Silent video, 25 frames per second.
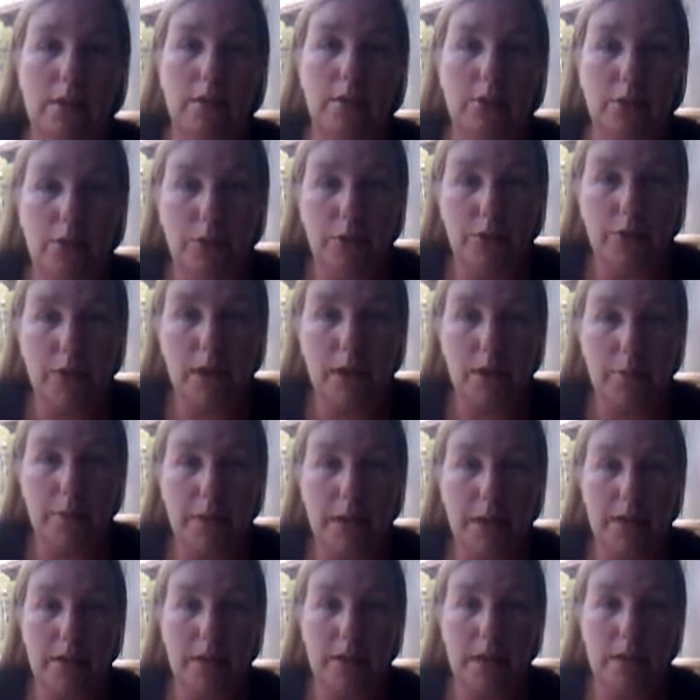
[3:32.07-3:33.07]
You've got to
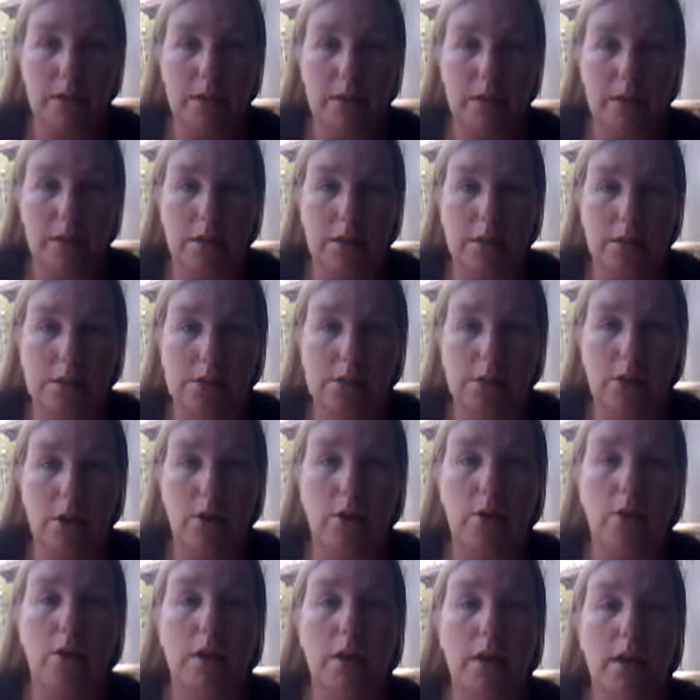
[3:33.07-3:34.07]
pay attention.
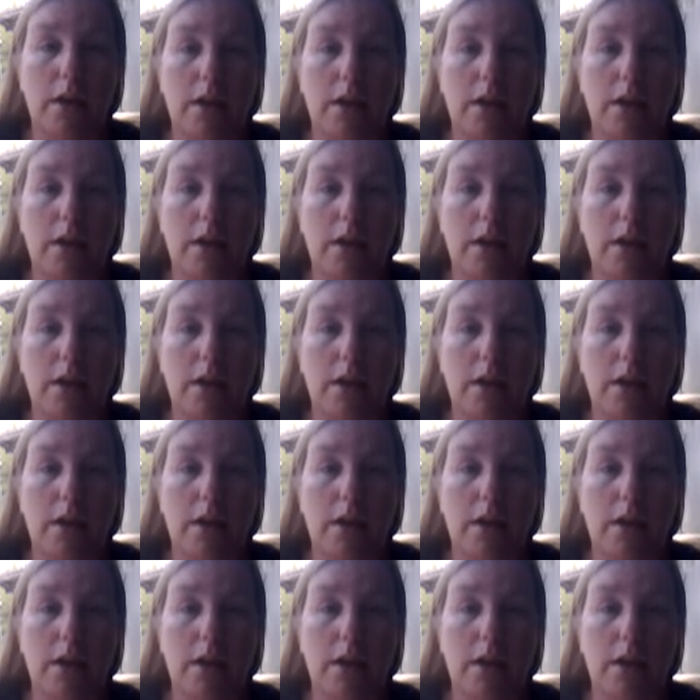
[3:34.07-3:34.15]
So